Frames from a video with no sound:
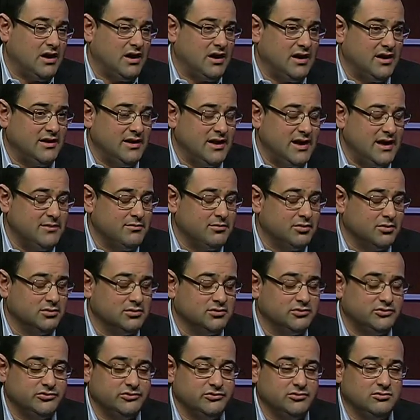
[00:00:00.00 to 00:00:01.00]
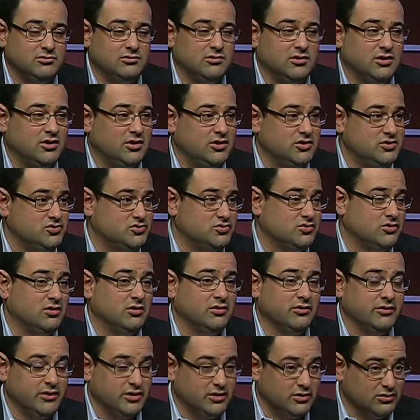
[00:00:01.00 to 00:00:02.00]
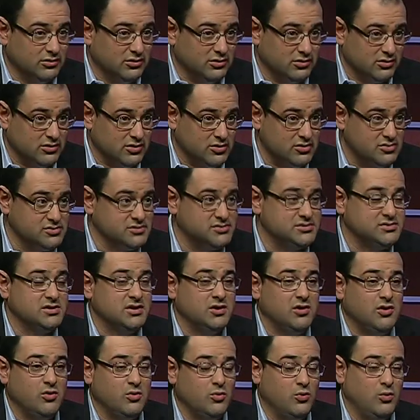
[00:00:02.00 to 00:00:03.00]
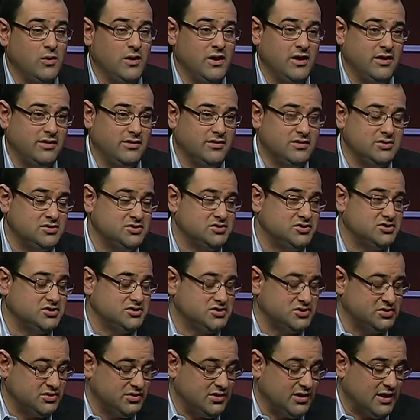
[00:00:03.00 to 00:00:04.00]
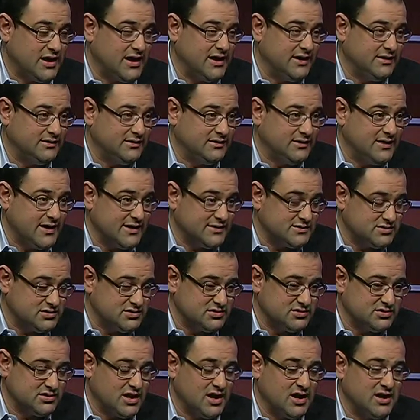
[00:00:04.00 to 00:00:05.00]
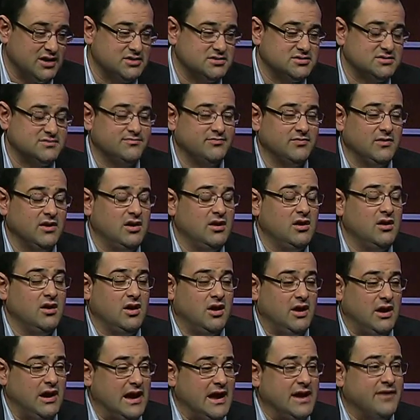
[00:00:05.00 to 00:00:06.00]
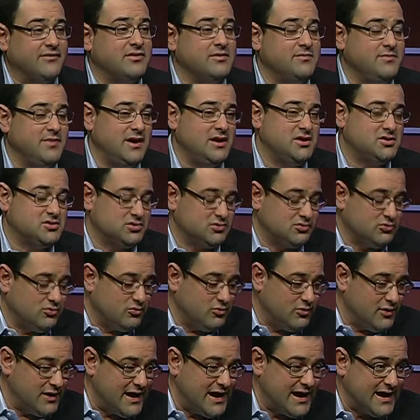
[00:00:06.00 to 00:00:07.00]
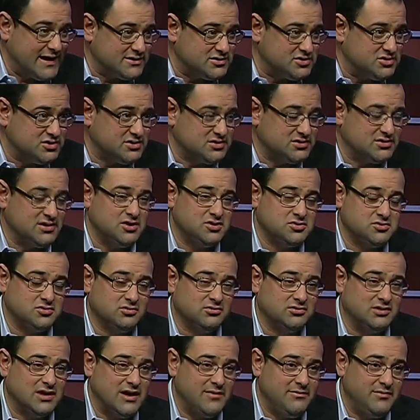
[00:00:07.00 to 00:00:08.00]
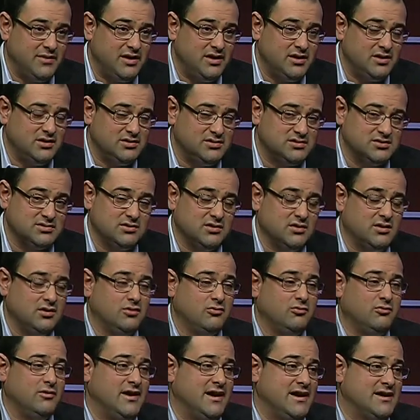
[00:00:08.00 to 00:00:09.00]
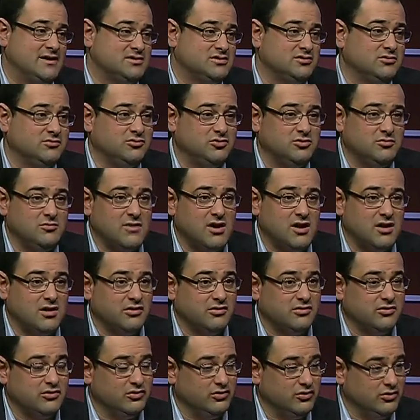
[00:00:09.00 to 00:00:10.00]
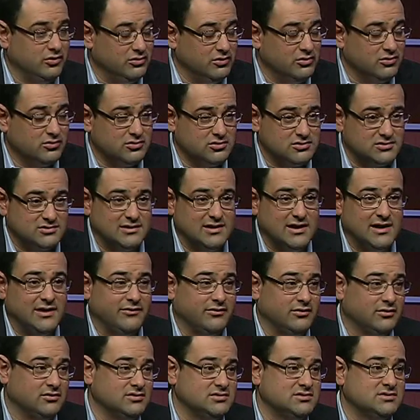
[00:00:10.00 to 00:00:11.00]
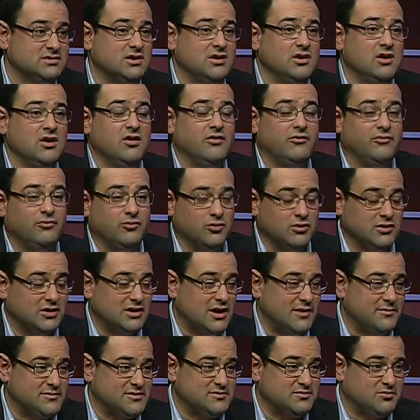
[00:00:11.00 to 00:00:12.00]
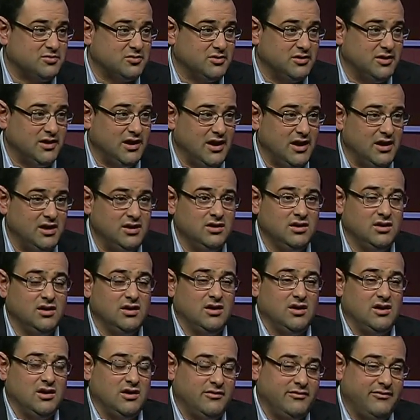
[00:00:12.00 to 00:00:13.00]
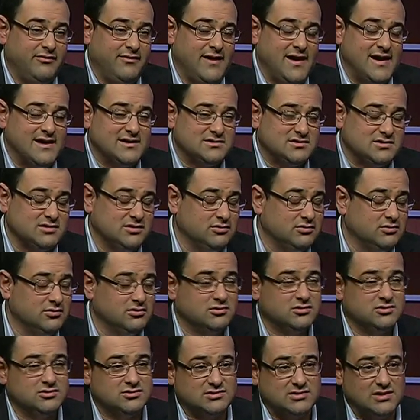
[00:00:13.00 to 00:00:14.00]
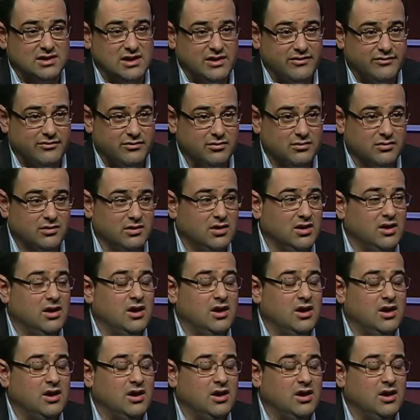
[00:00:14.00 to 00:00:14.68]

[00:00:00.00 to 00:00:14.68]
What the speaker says: unable to control their glucose with just diet and exercise. Every patient who has gestational diabetes, we ask them to monitor the glucose levels 4 times per day, a fasting glucose level,